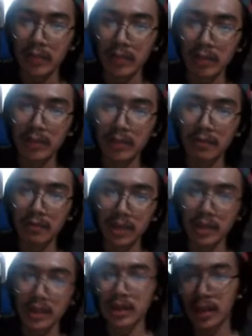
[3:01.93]
But if
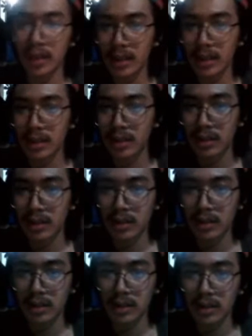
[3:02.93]
clock is high,
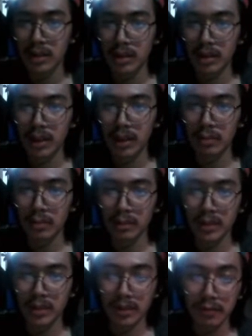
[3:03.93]

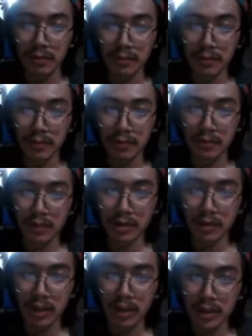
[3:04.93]
but if
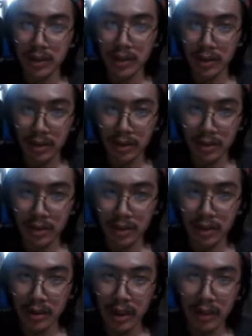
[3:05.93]
toggle is on,
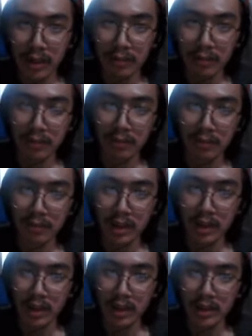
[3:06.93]
and for
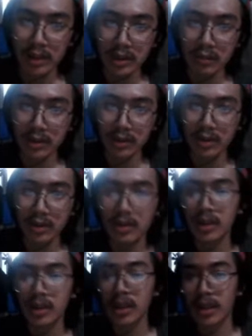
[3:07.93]
the cases where
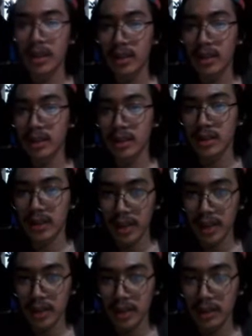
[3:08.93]
clock ticks
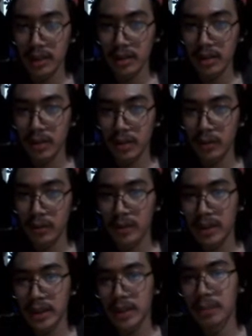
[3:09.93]
high, we will
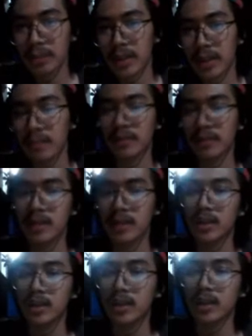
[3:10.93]
take the prime of
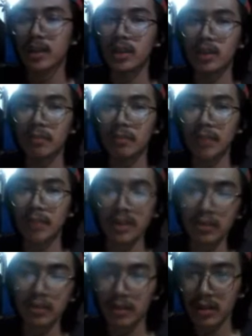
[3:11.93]
the
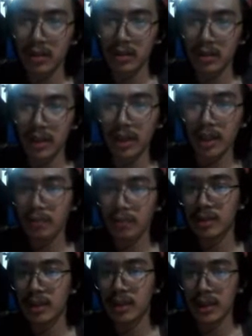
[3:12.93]
present bit and
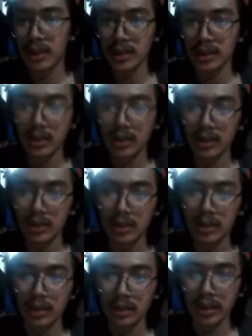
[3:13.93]
output it as the
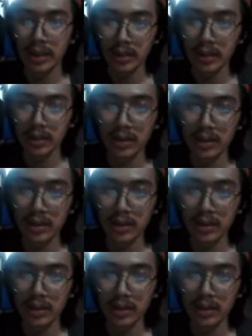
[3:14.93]
next bit.